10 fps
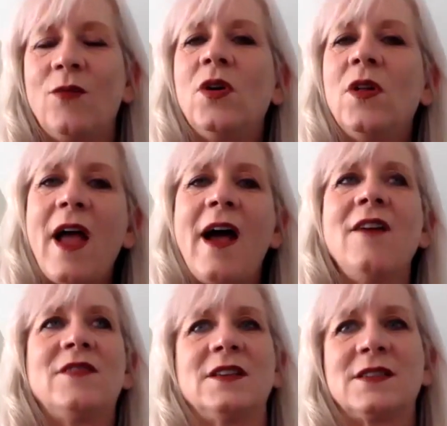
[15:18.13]
We'll
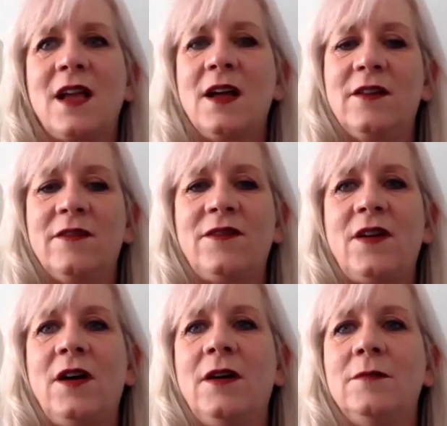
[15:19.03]
have this kind
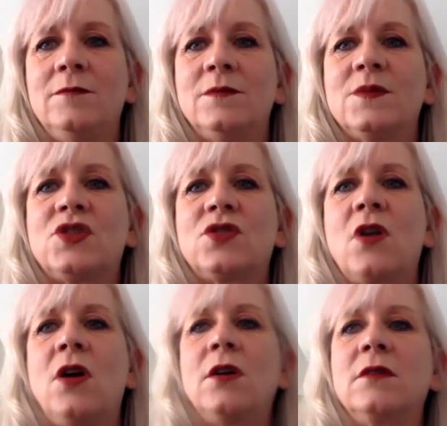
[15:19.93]
of
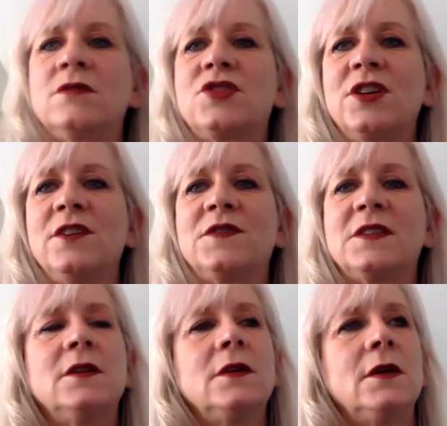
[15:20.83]
strong
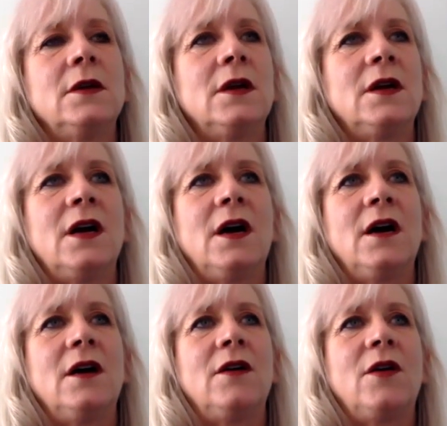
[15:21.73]
shift
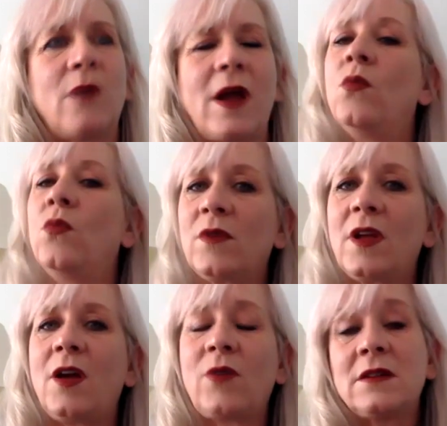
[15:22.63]

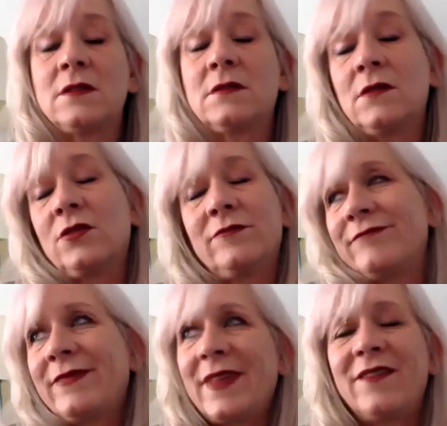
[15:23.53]
around
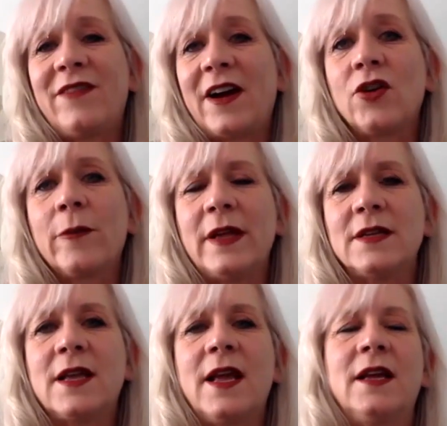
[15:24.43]

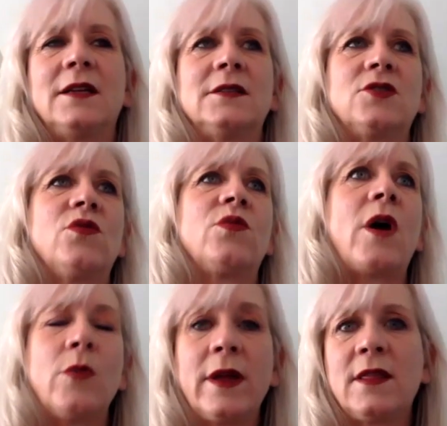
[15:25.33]
environment and
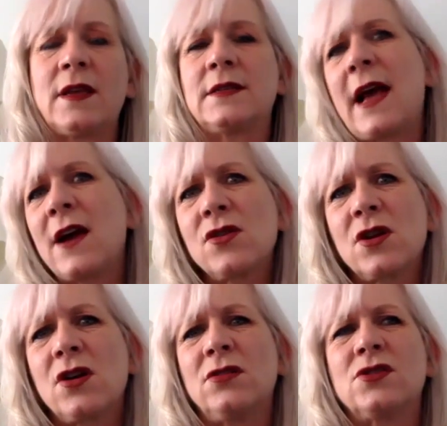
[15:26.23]
growing things,
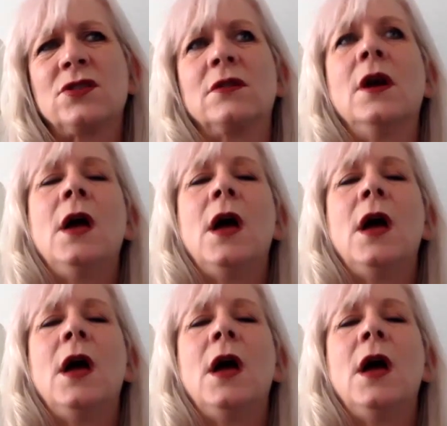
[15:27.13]
agriculture.